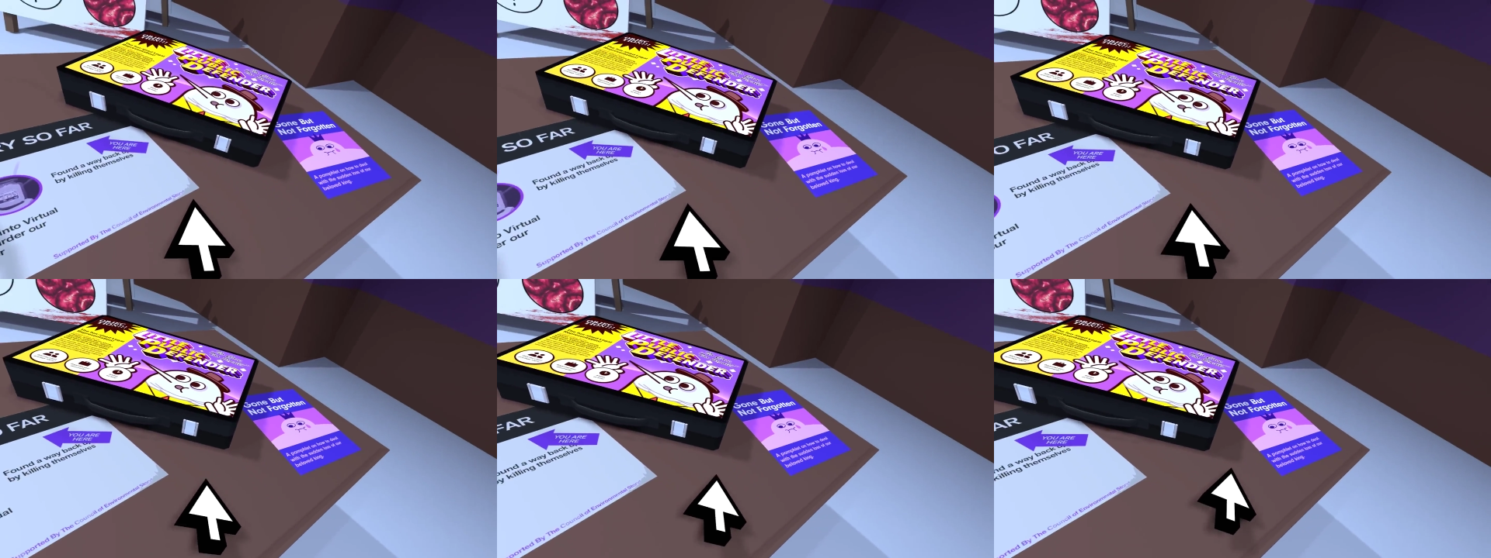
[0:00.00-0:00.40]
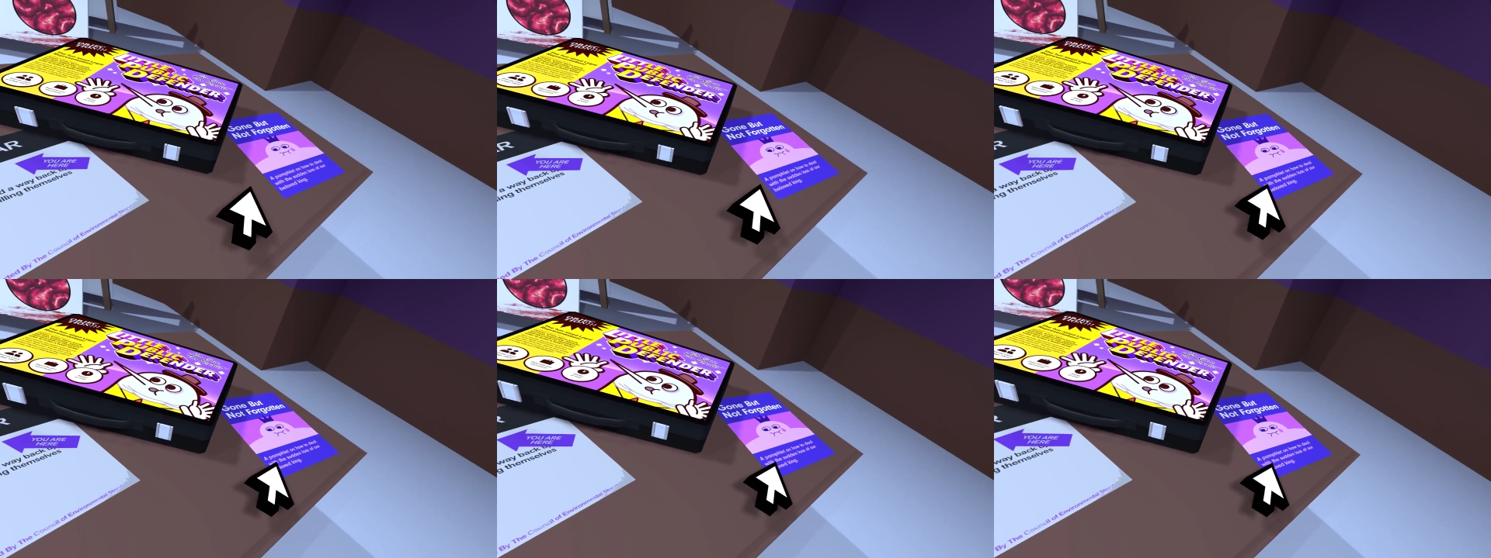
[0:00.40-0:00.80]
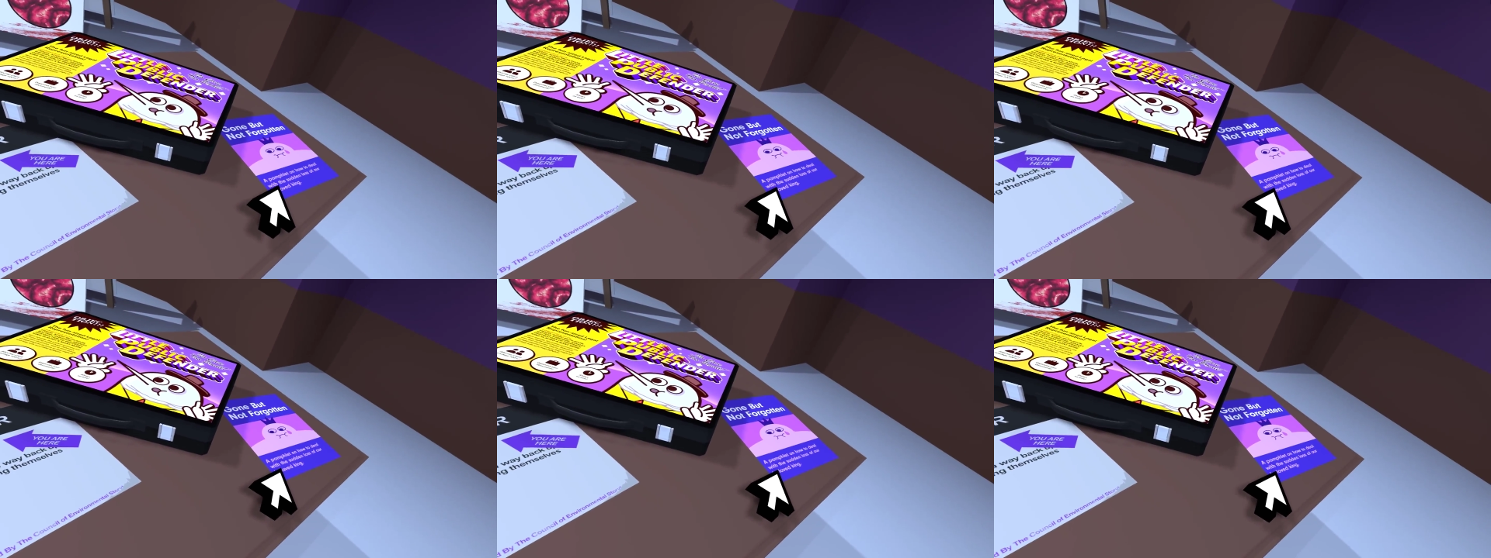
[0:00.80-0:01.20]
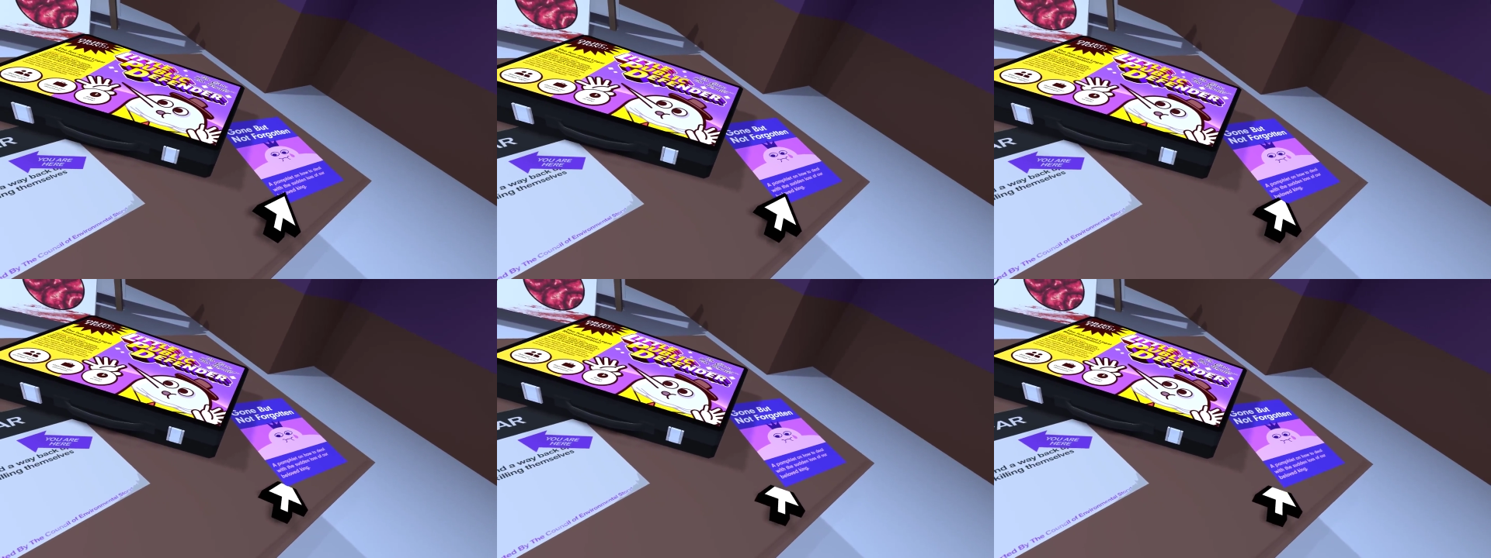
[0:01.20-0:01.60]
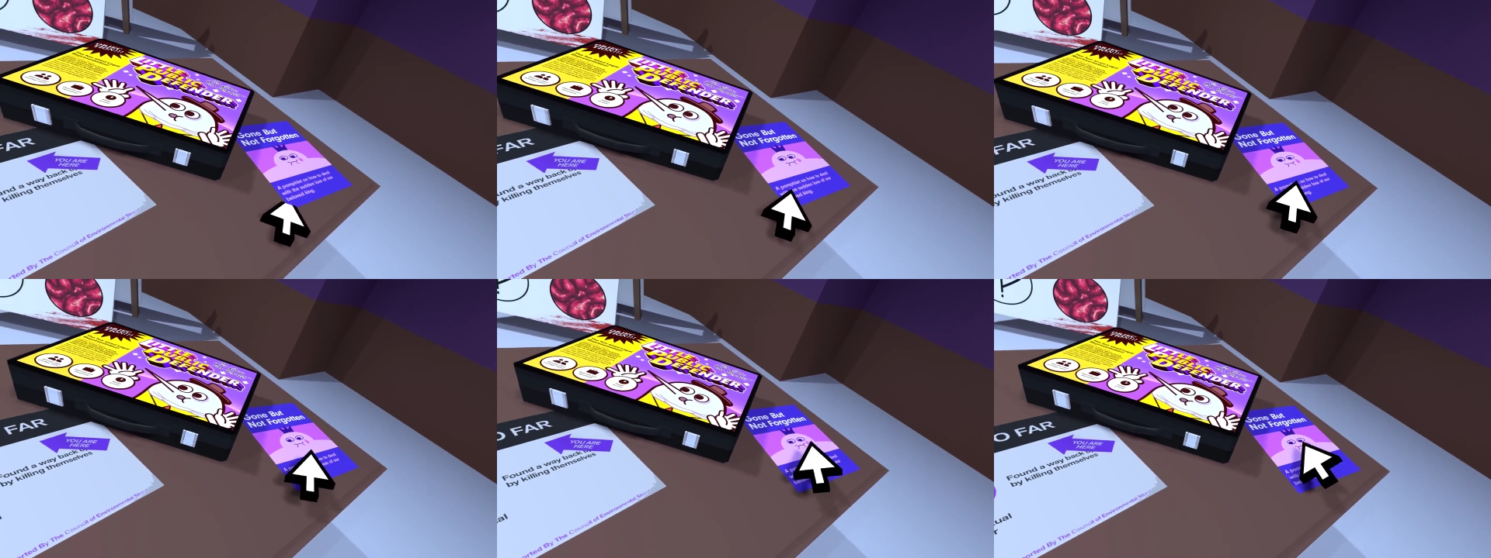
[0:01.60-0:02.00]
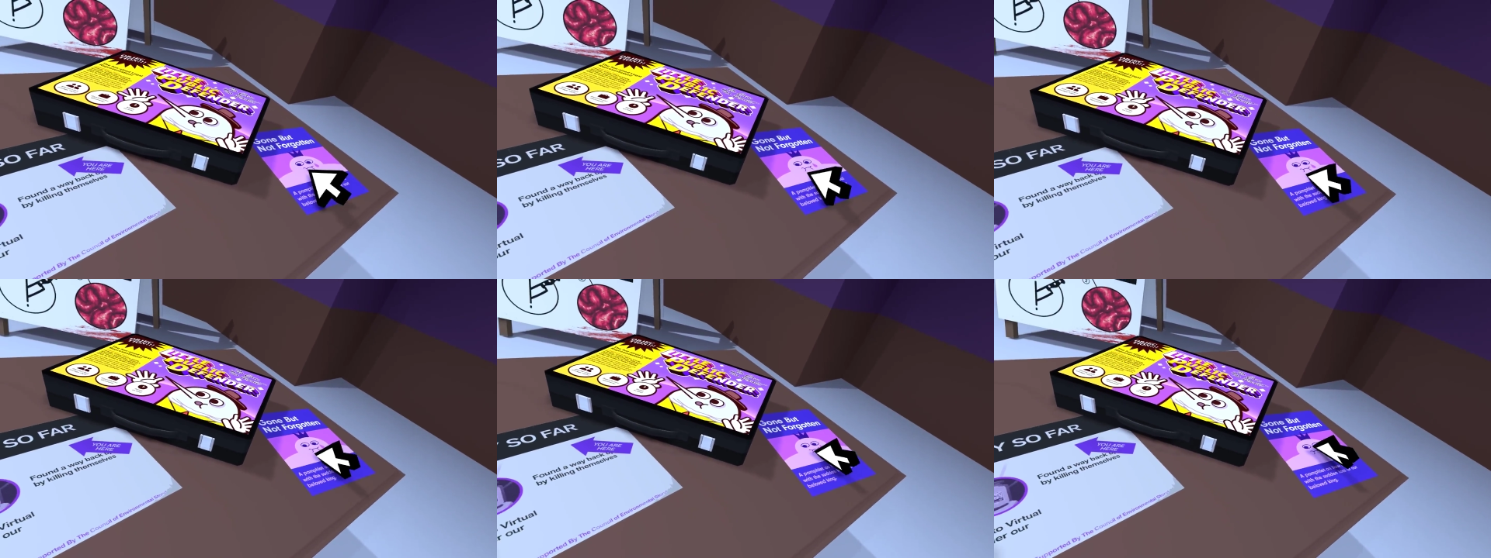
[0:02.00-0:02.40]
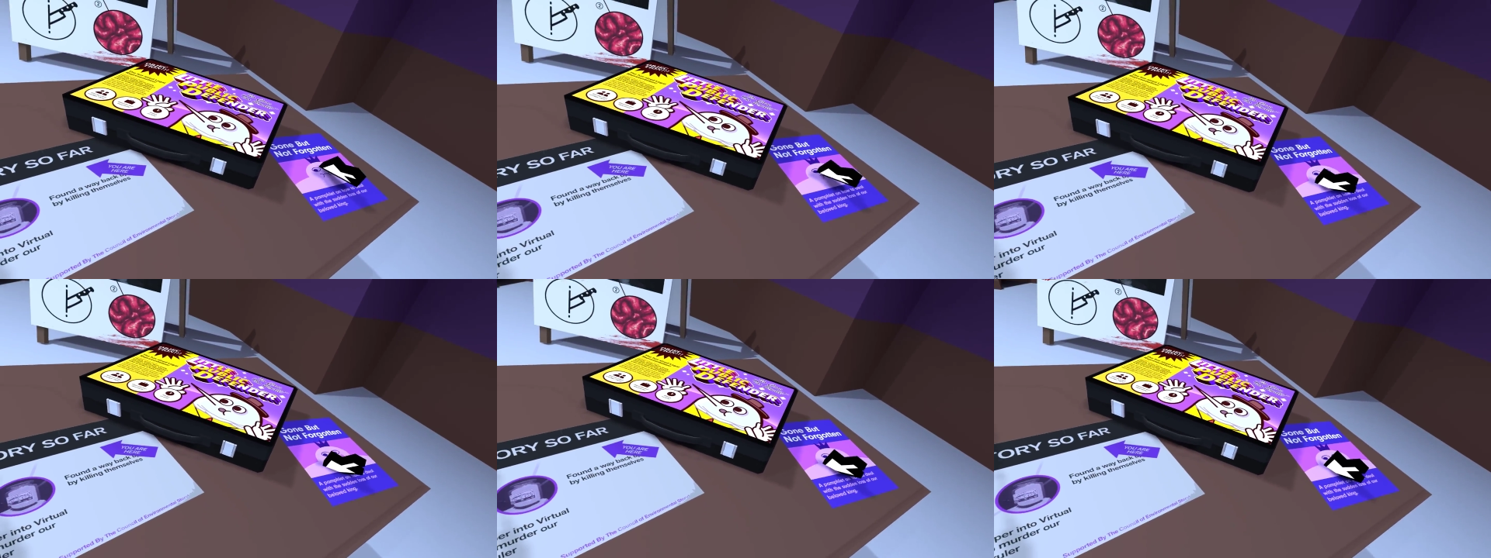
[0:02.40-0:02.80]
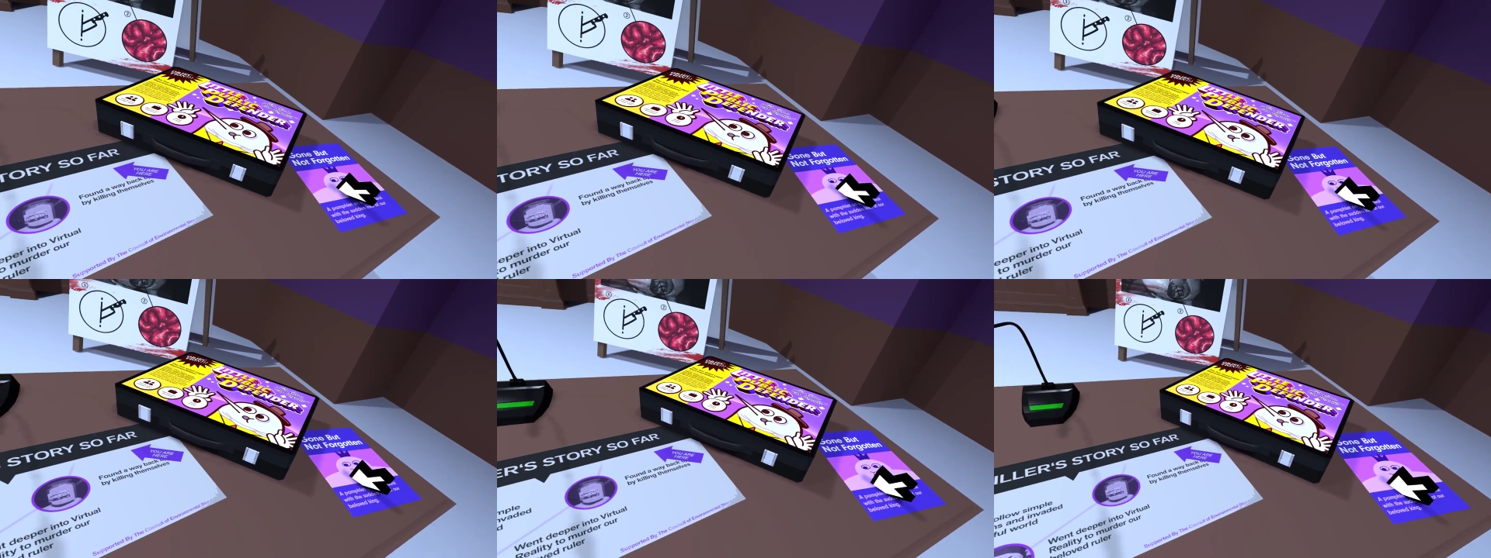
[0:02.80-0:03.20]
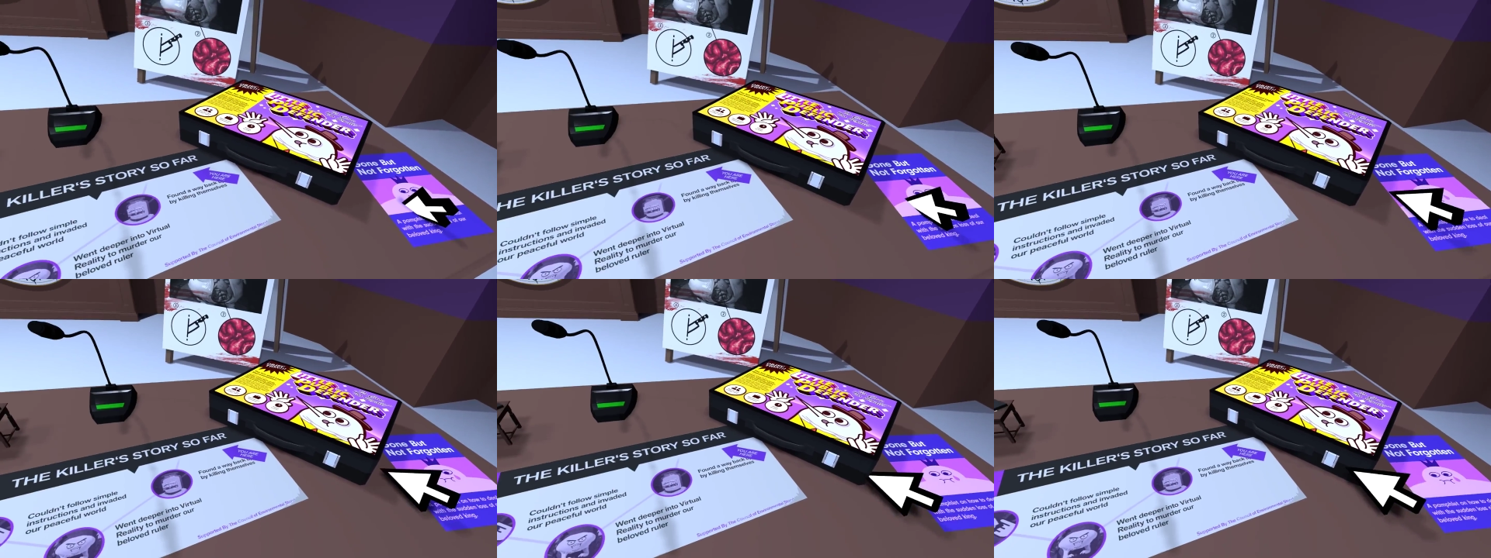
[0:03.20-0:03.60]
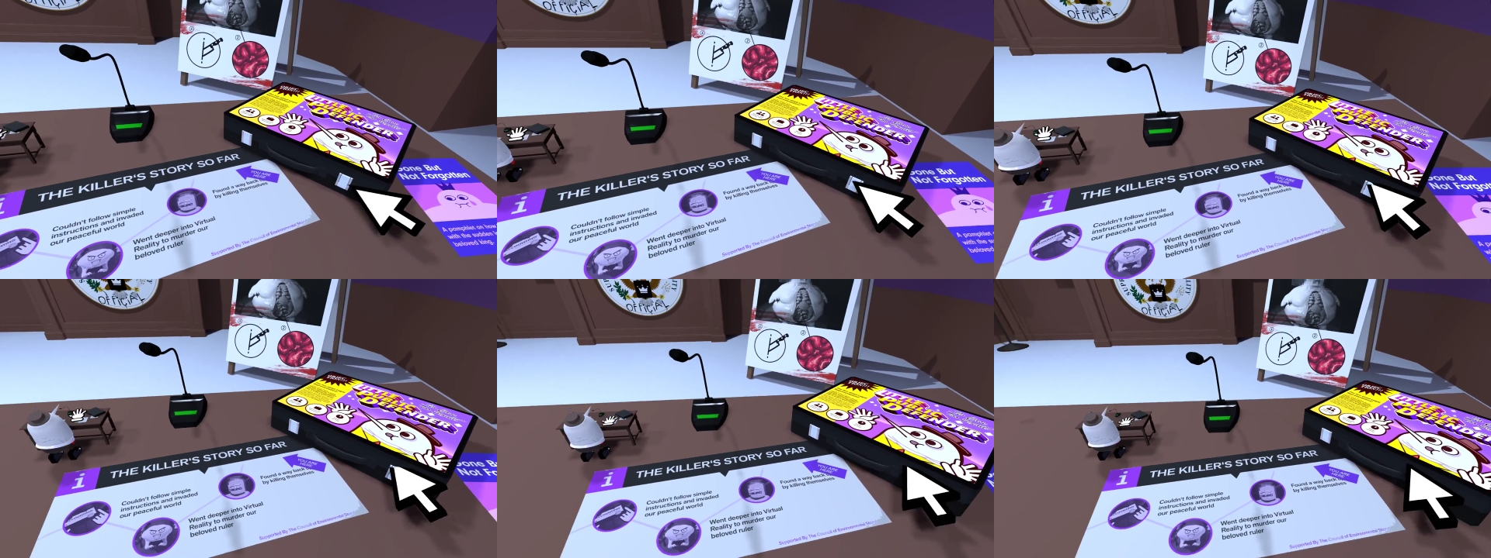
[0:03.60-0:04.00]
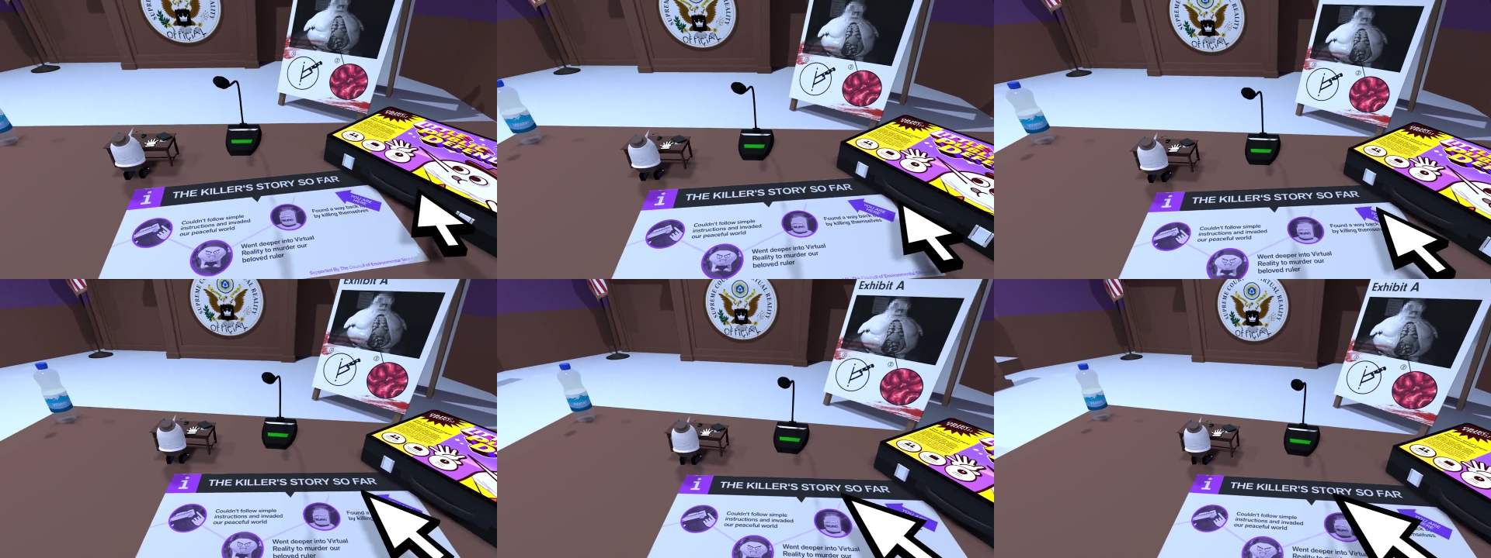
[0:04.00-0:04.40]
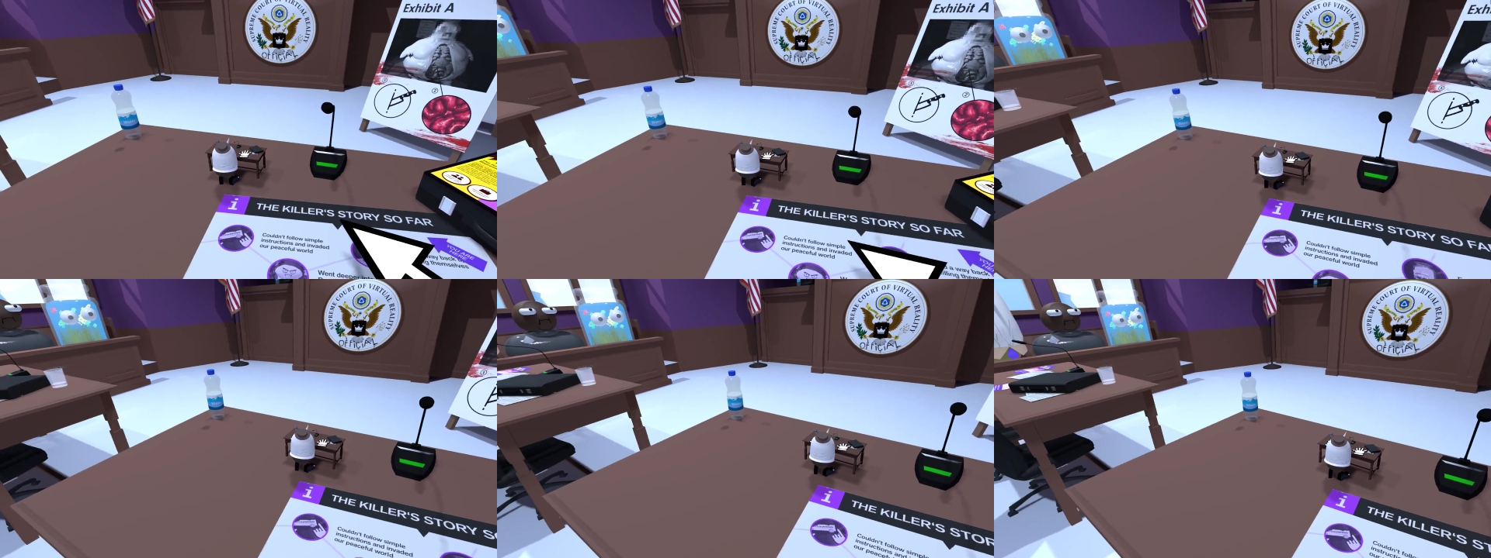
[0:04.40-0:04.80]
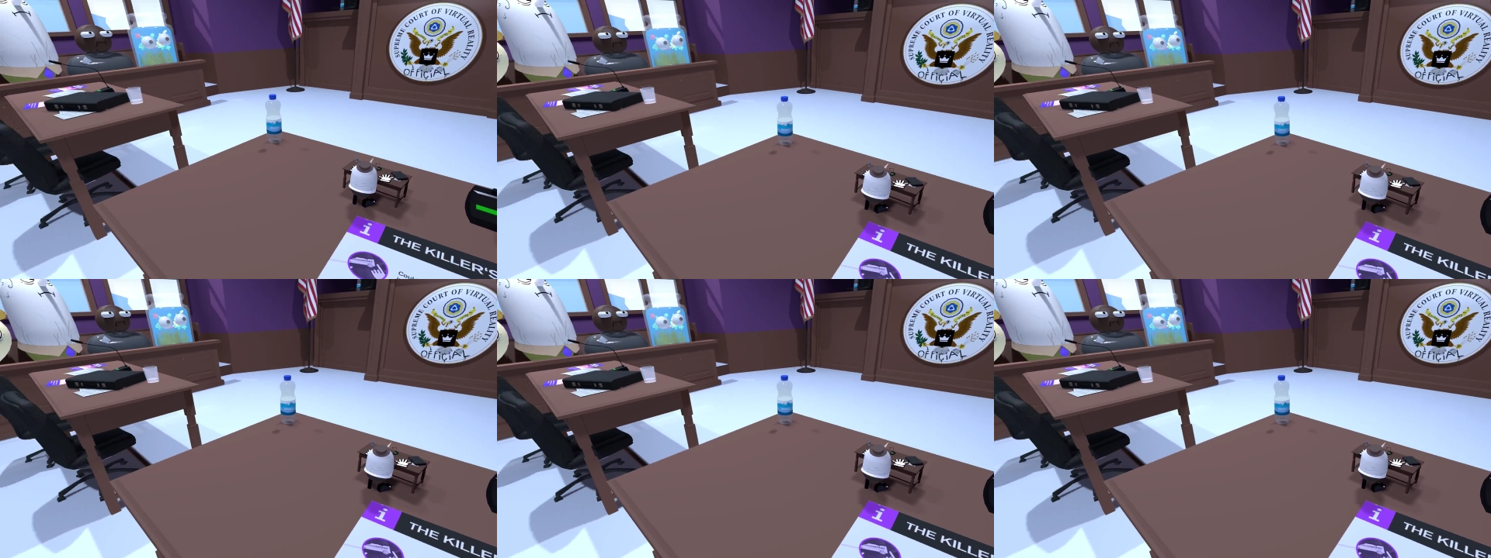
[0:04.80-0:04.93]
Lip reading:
Nobody's mouth can be seen.